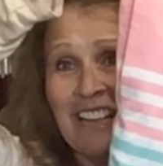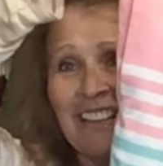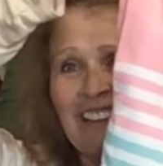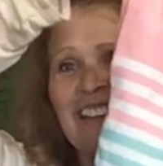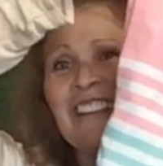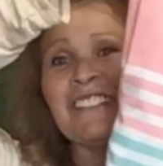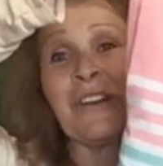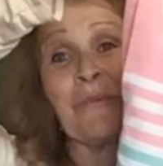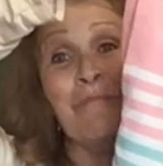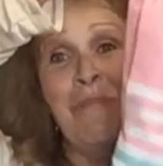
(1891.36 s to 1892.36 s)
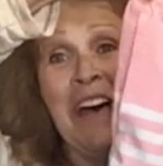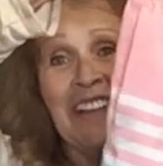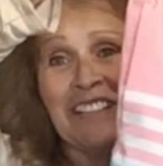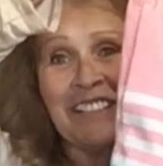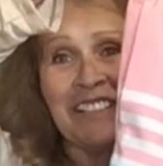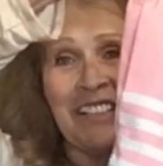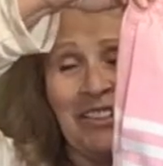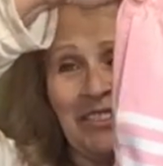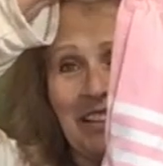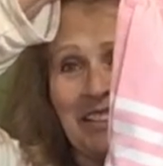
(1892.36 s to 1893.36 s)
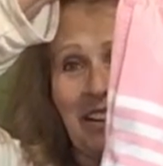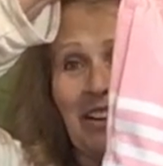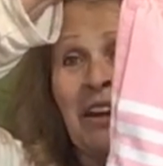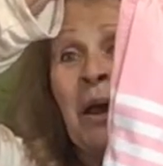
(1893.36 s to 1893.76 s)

These are men's too. These are